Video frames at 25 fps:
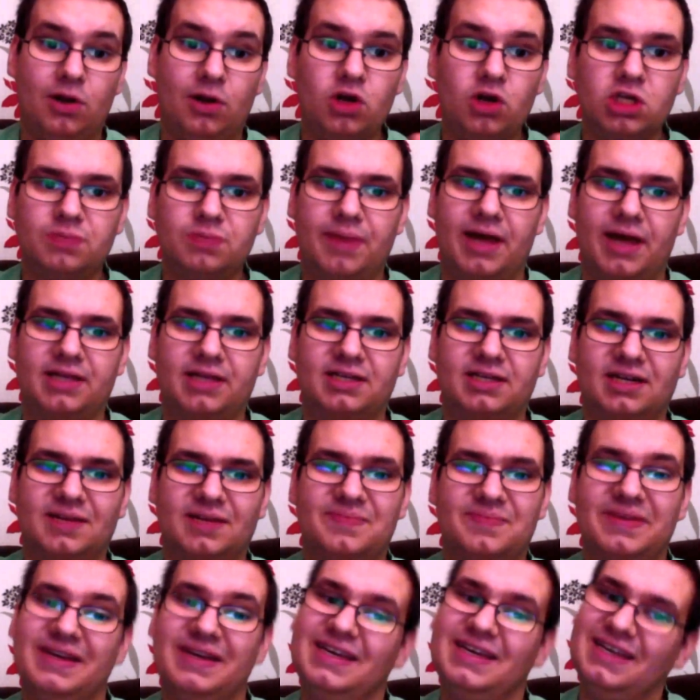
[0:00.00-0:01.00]
It looks
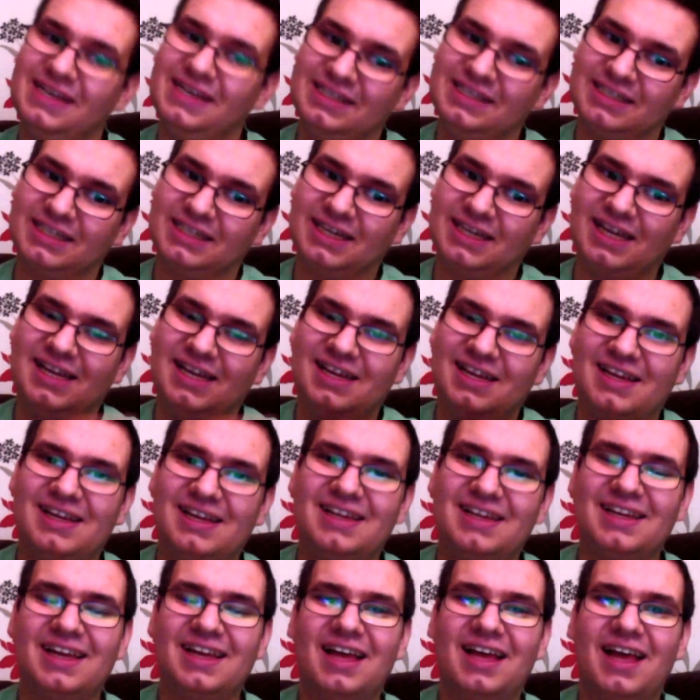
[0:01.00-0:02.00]
better, but is it?
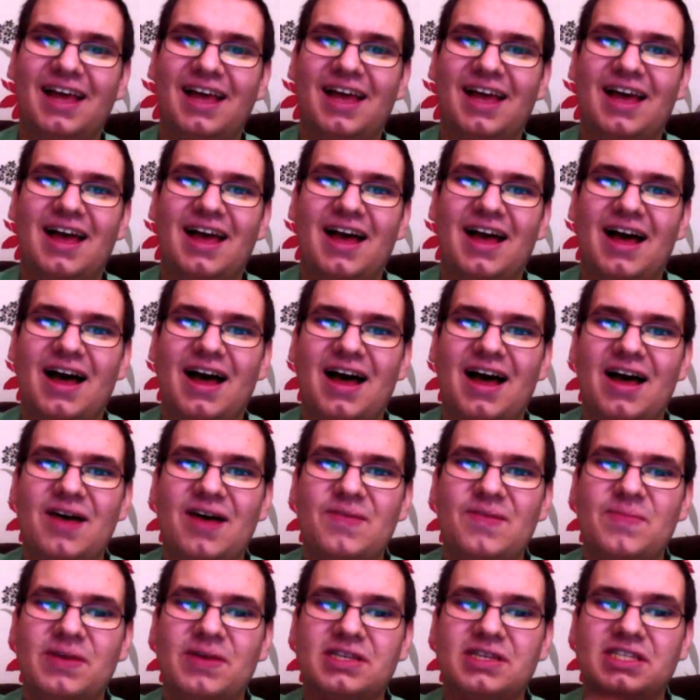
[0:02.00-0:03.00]

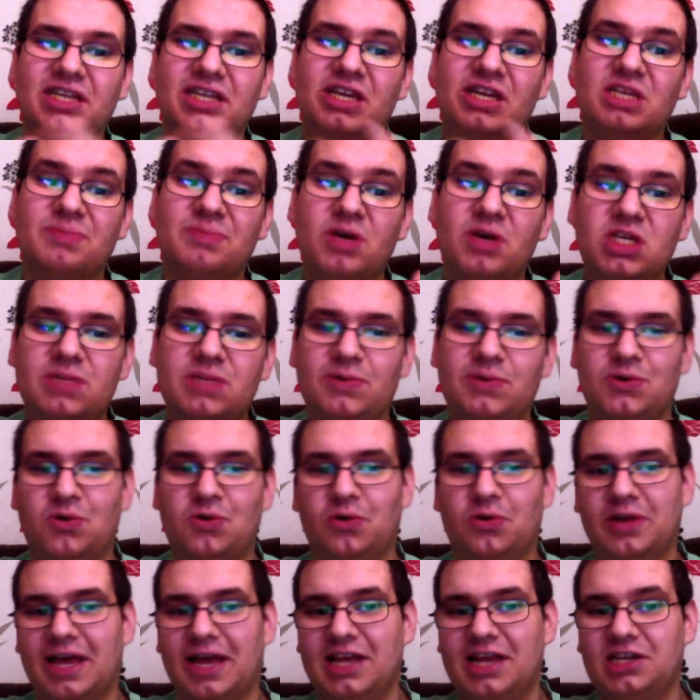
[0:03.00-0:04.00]
As I say, it's supposed to be
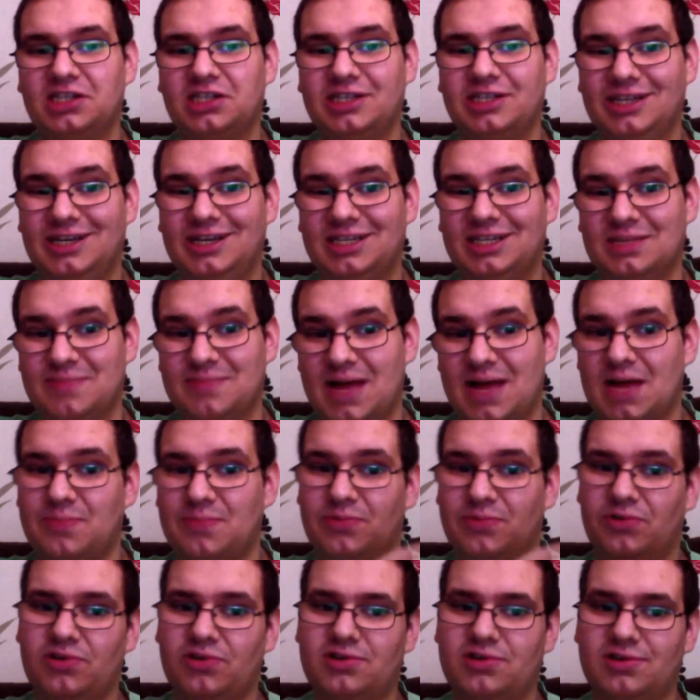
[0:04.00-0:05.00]
recording HD. It's a
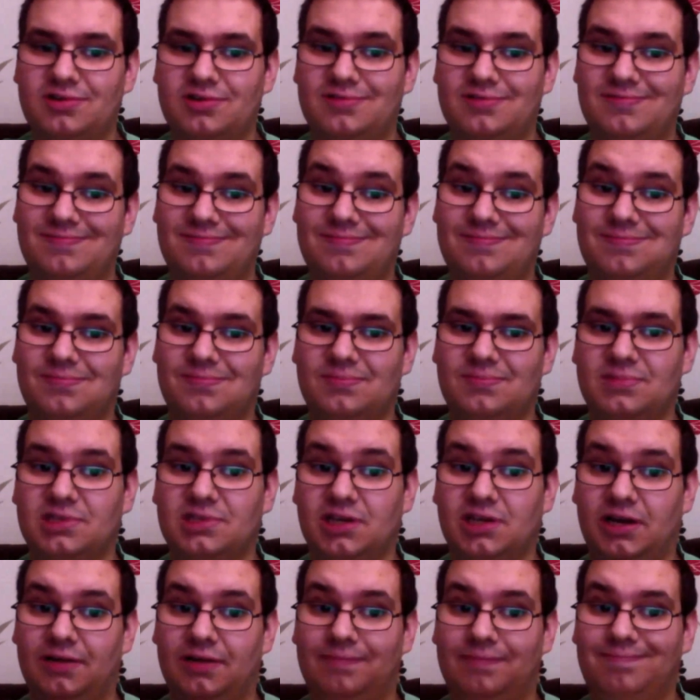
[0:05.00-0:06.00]
MacBook,
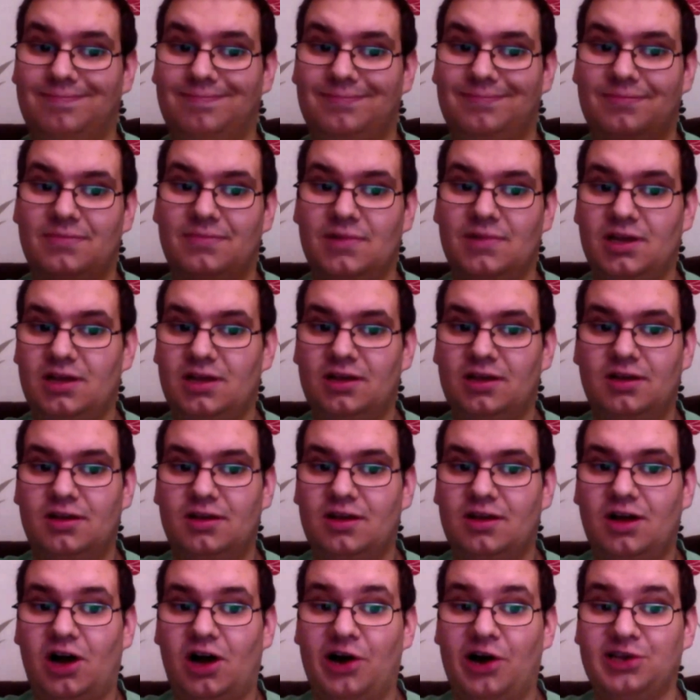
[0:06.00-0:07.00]
so
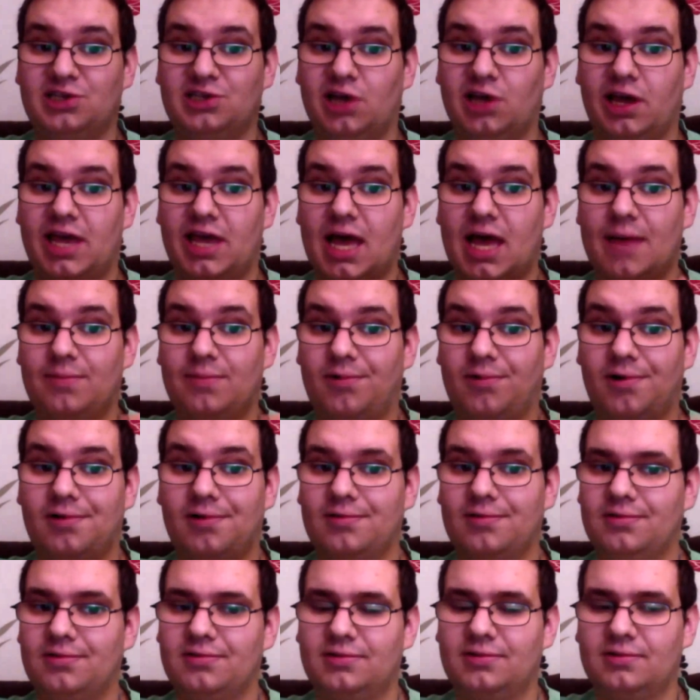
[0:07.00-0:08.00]
iSight camera.